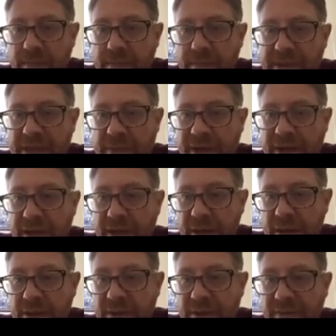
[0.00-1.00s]
tibia,
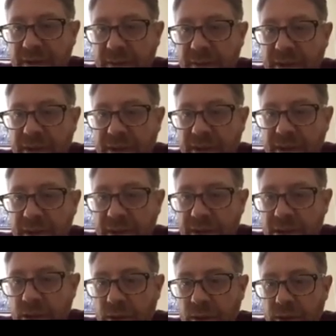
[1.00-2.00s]
here's the fibula. It's
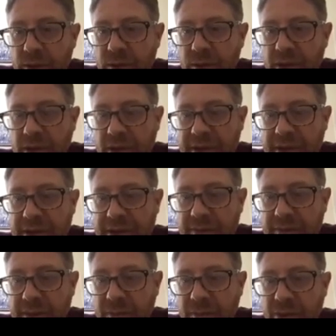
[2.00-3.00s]
going through the interosseous
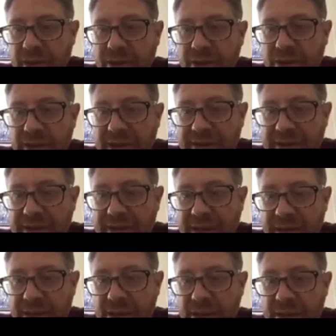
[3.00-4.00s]
membrane, so that's the
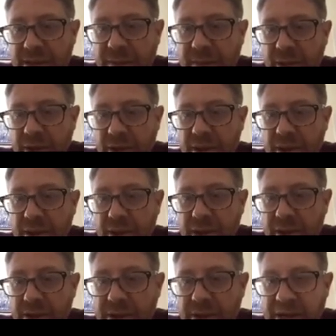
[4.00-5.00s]
anterior tibial artery.
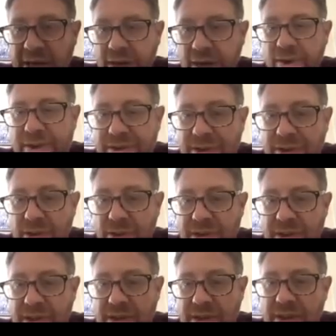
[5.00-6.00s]
There's a high-grade
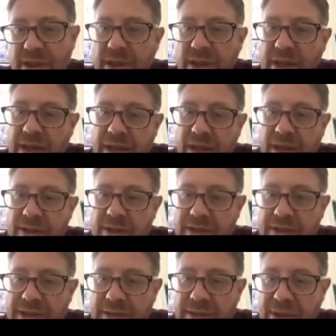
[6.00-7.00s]
stenosis. Here's the
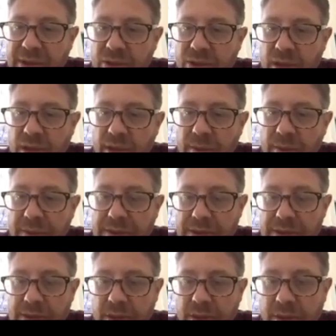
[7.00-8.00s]
TP trunk, which
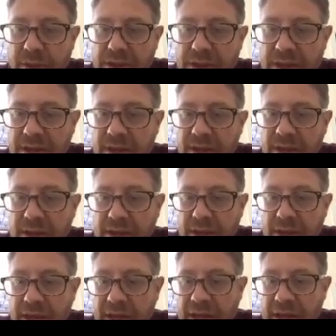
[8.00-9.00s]
is occluded,
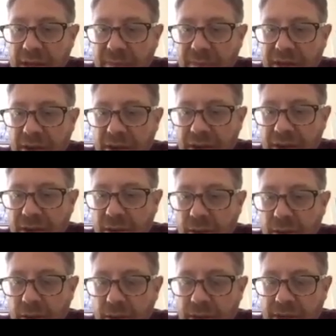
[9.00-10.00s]
and the
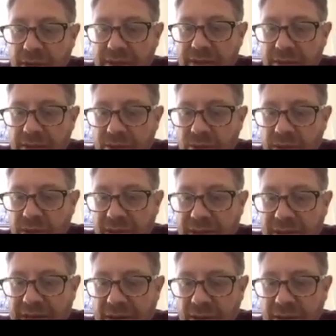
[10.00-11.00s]
perineal is the straight
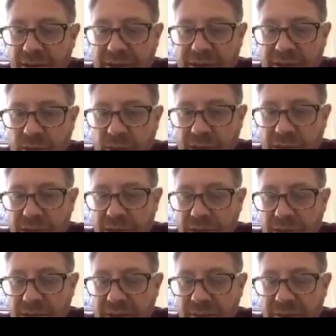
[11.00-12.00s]
down continuation of
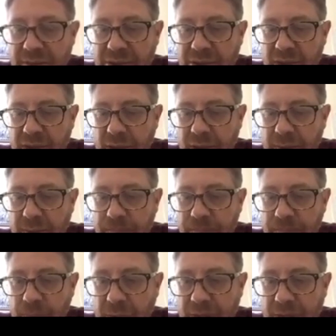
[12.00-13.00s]
the TP trunk.
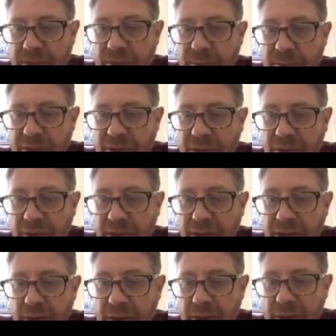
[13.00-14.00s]
Here's the perineal
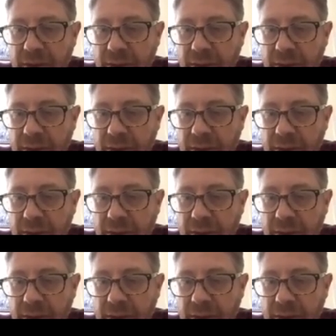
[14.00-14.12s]
here.